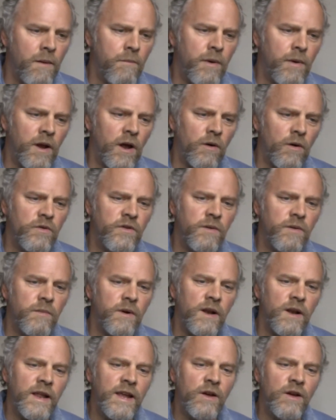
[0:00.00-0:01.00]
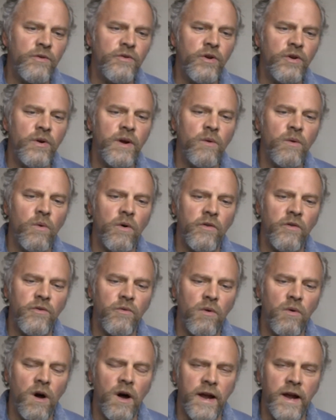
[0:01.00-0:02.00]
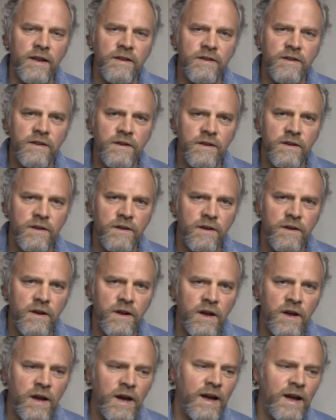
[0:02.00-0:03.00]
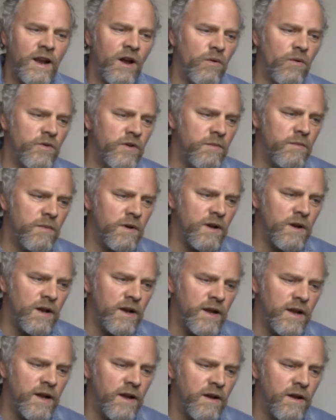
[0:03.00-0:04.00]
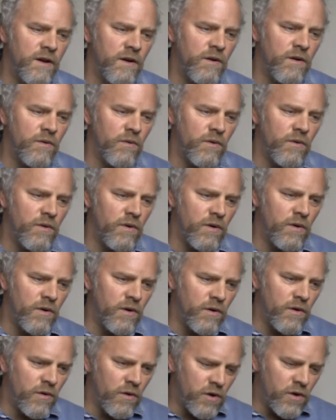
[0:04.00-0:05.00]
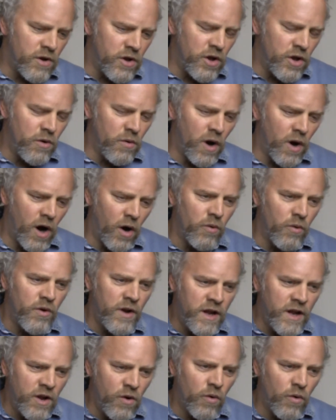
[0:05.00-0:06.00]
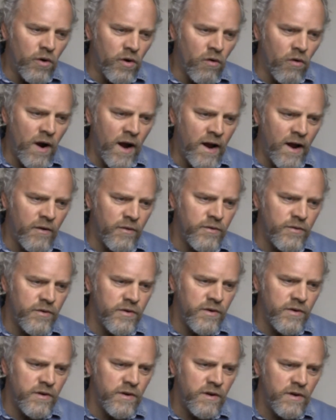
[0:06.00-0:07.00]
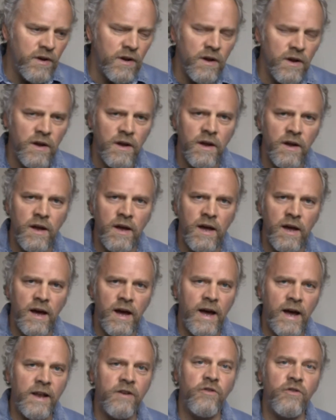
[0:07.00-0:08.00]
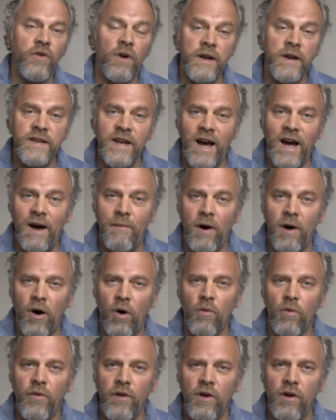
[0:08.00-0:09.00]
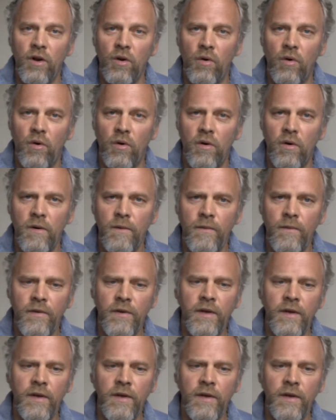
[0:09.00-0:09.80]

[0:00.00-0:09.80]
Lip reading: but ultimately you're doing what's right. And ultimately, you holding your ground and trying to uphold the law.